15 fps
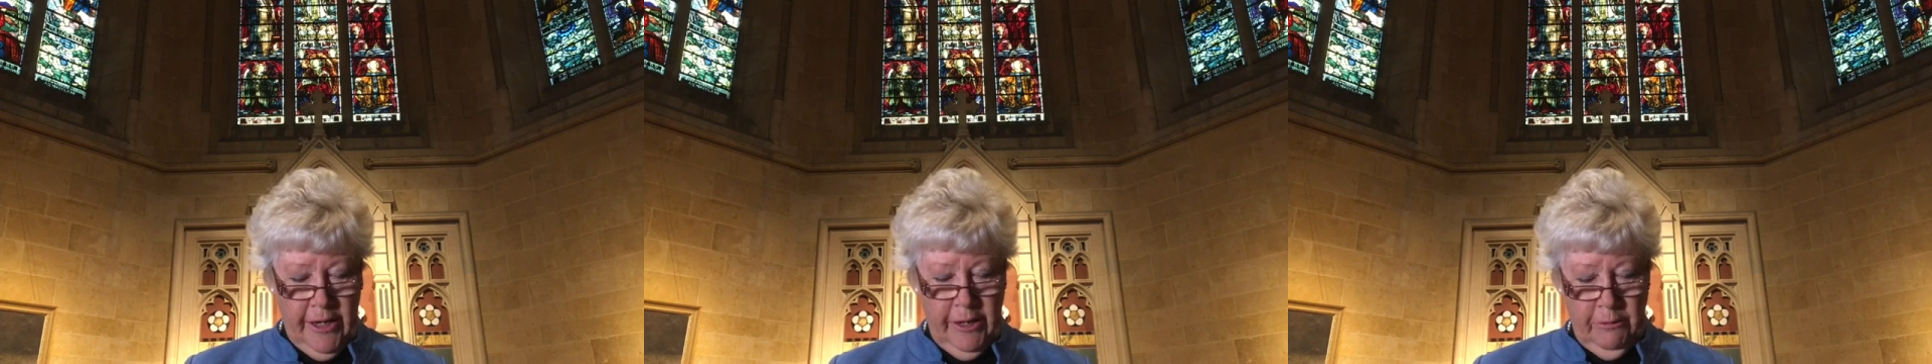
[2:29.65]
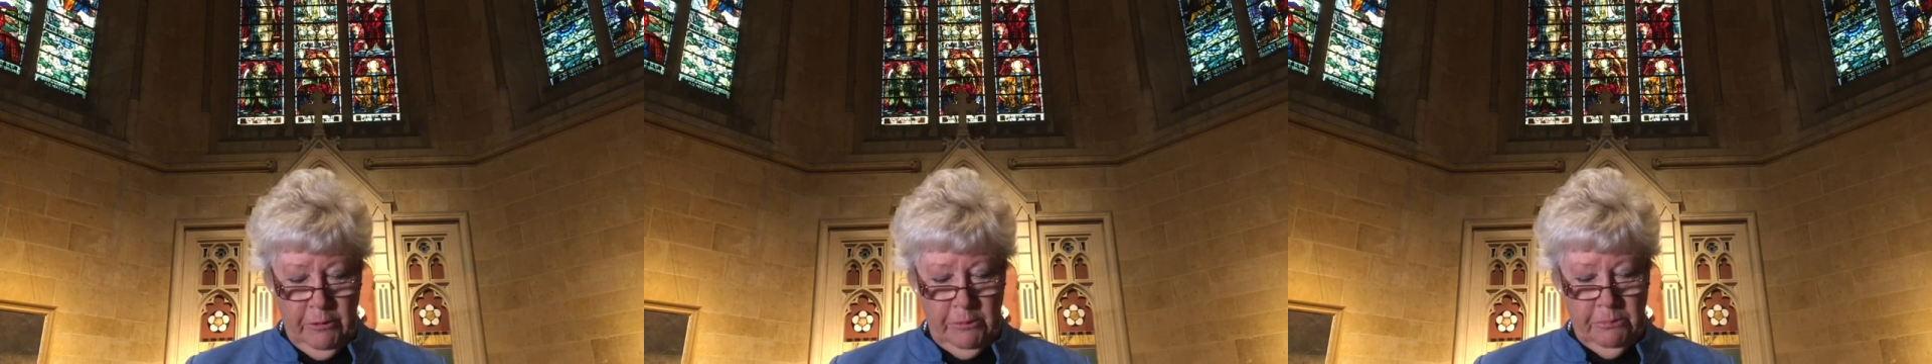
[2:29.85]

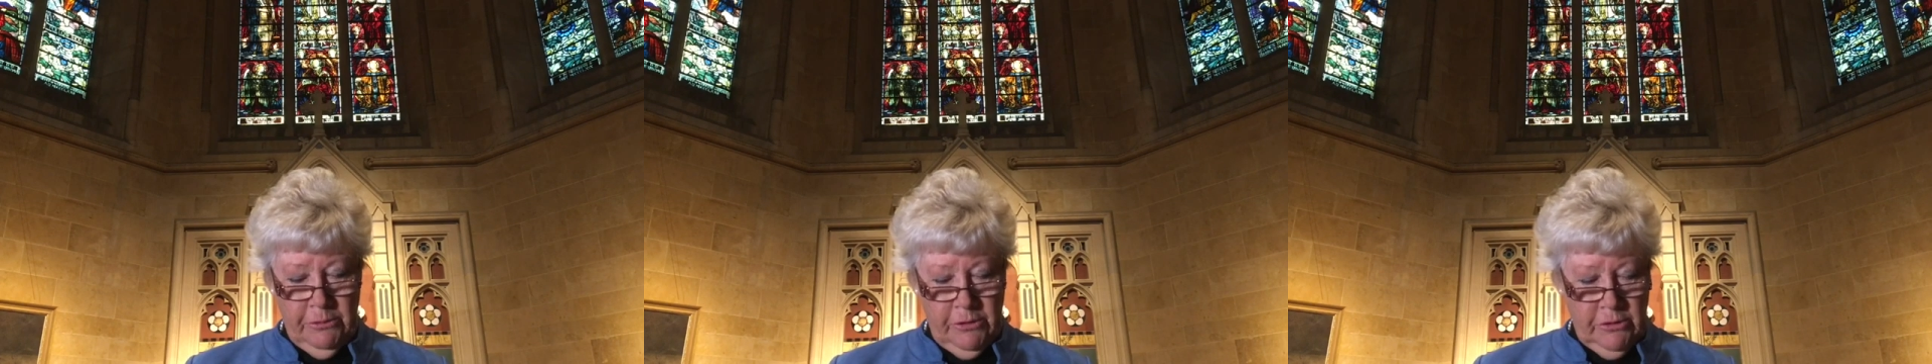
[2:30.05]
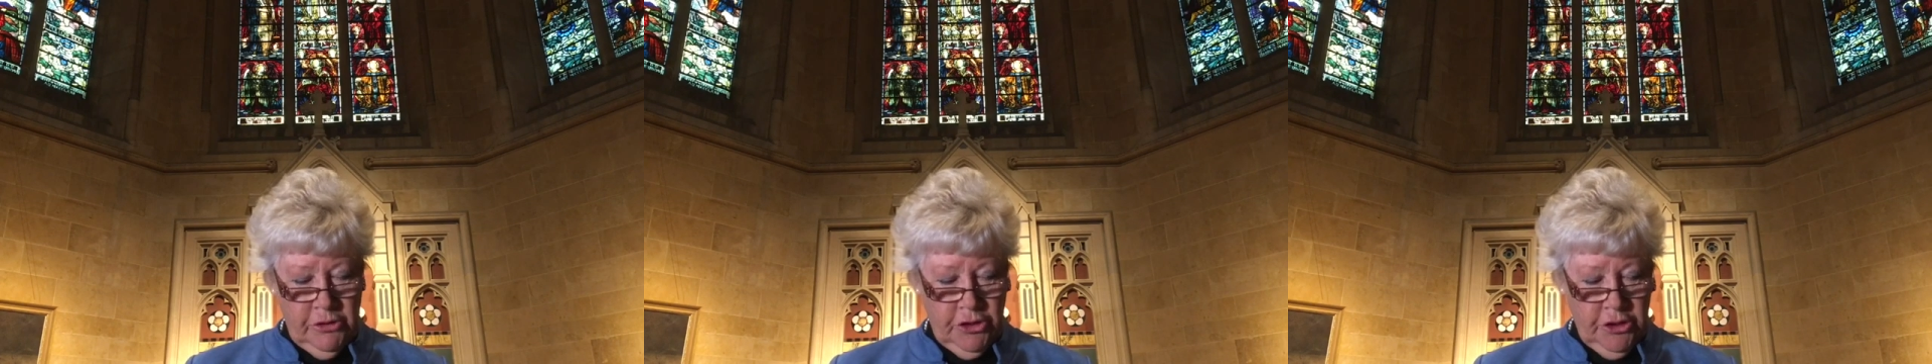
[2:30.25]
Edward
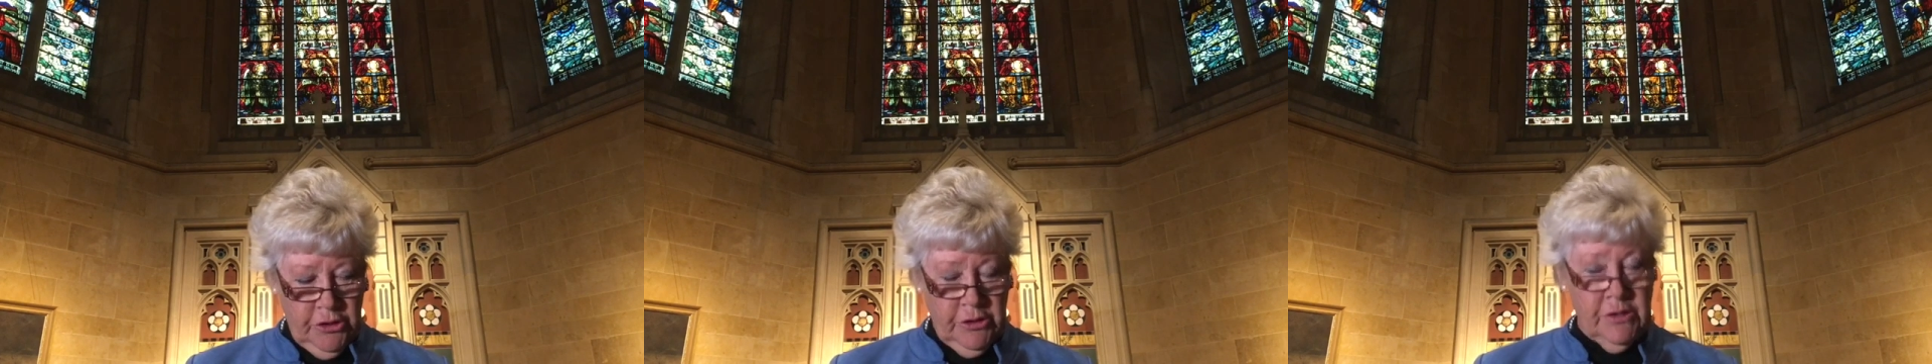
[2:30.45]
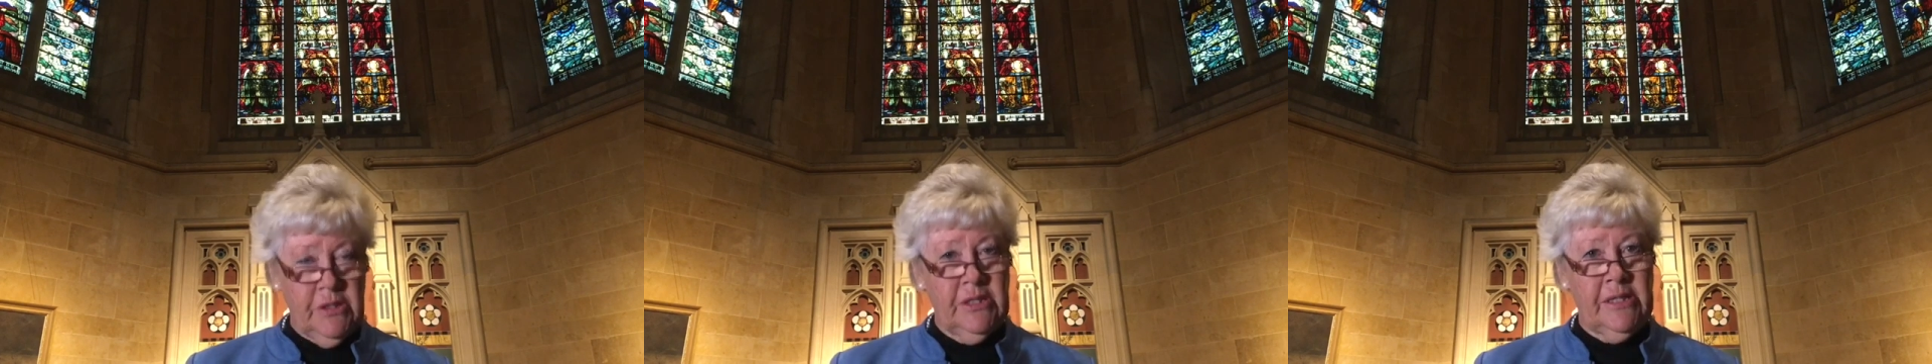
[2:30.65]

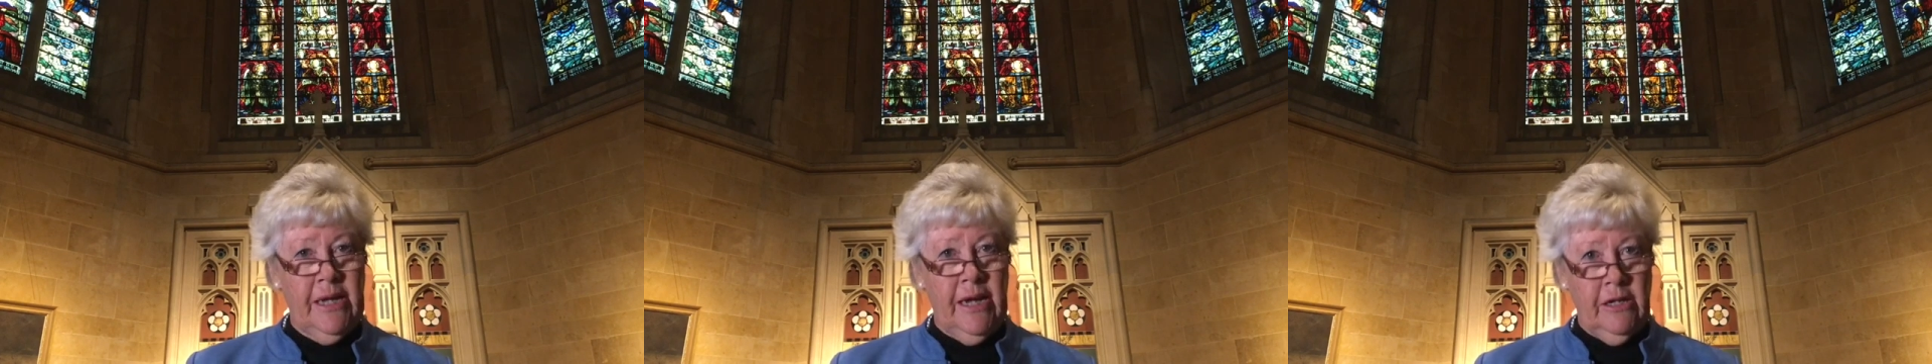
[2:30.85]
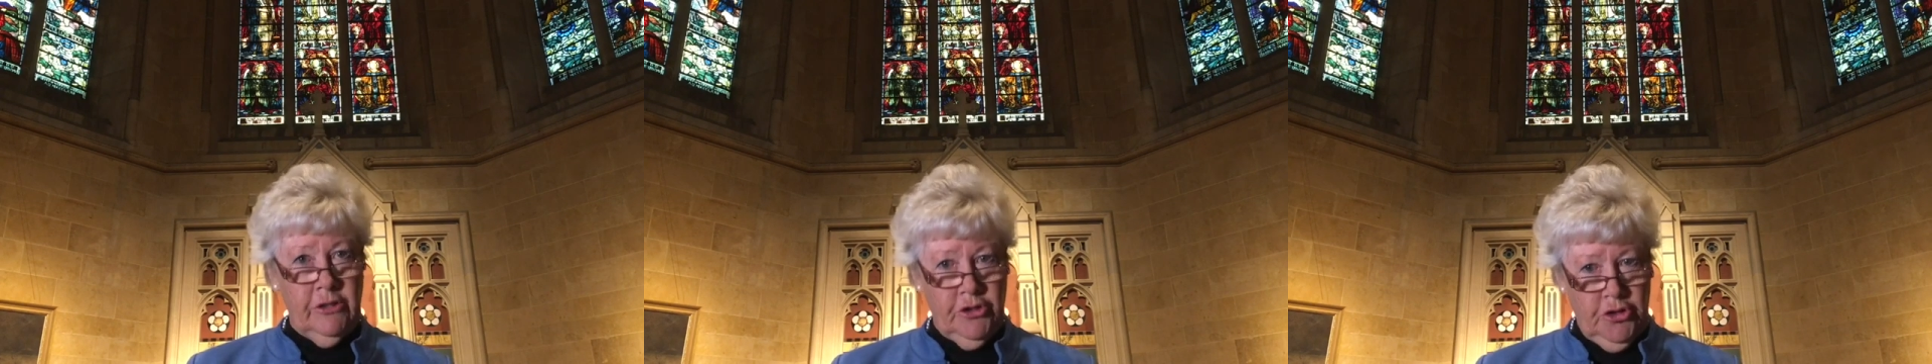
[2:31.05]
Burne-Jones
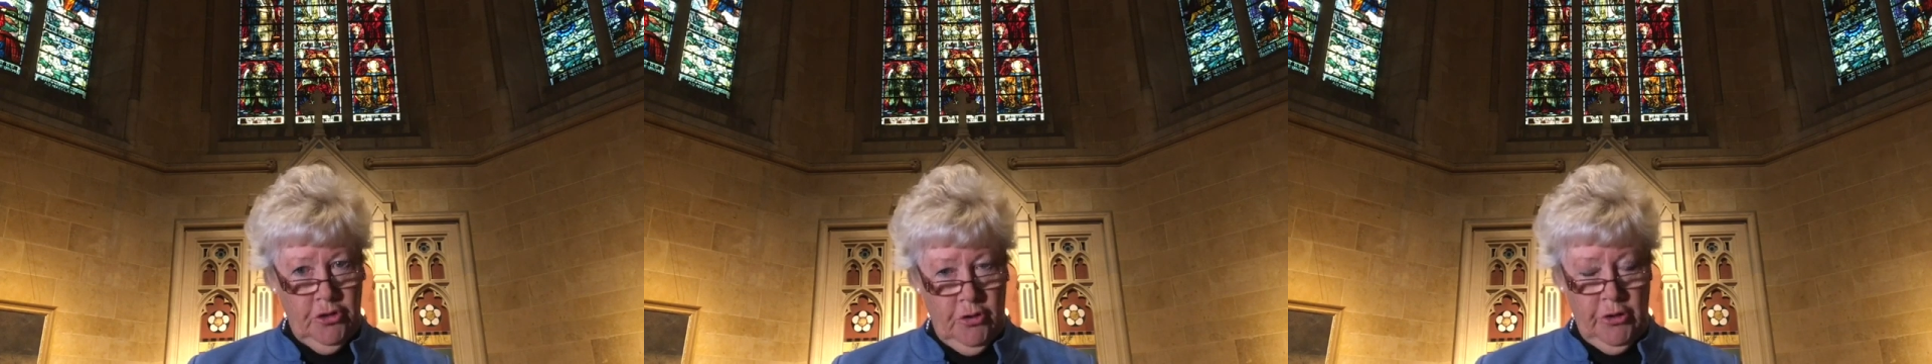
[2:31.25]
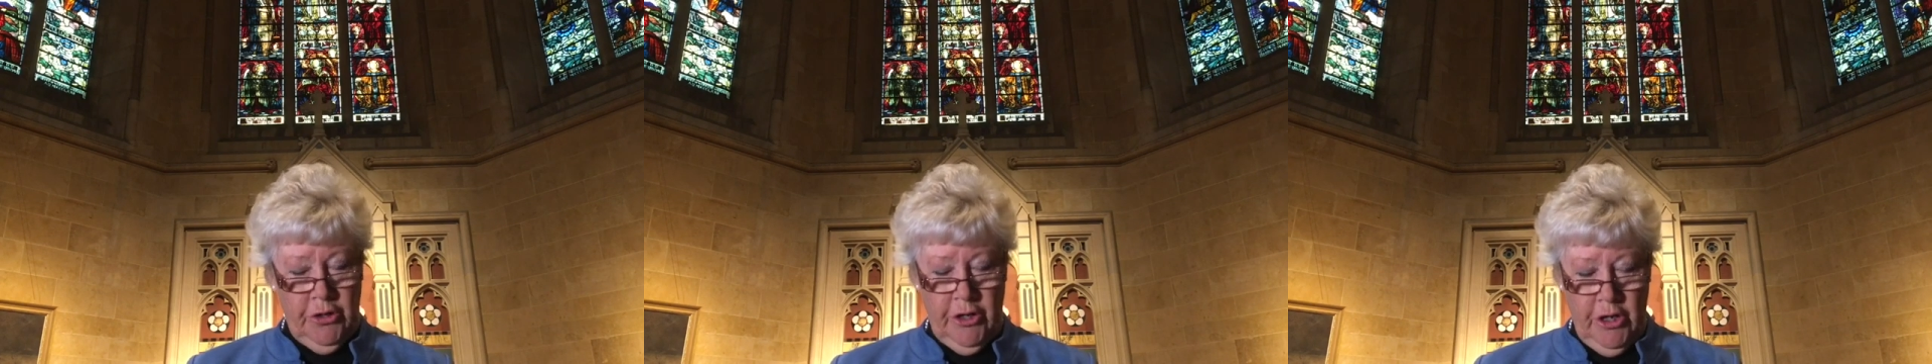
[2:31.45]
and
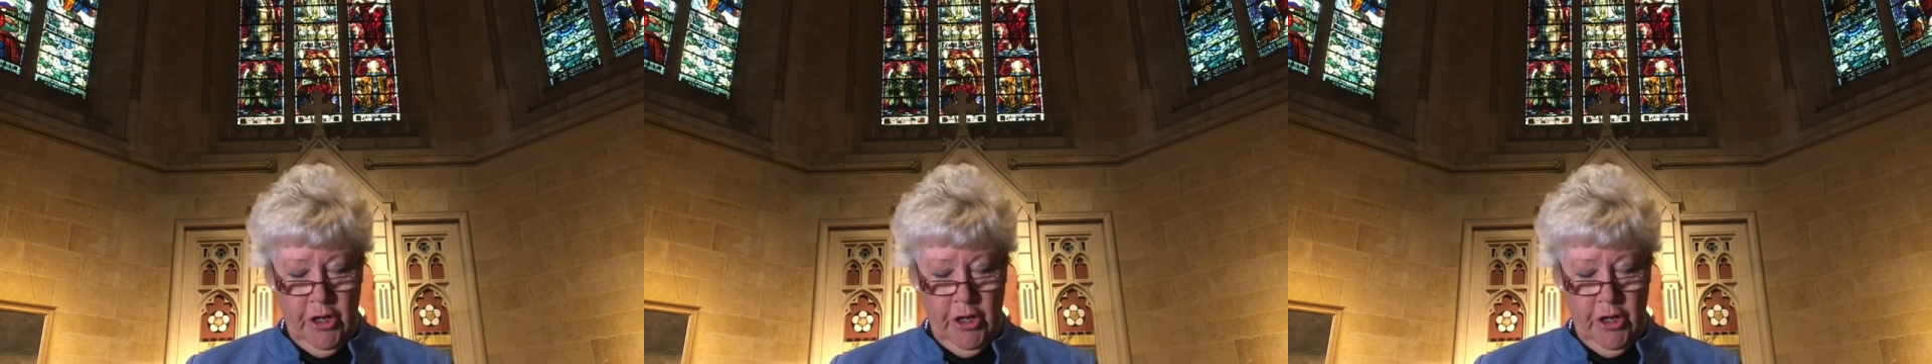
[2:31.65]
John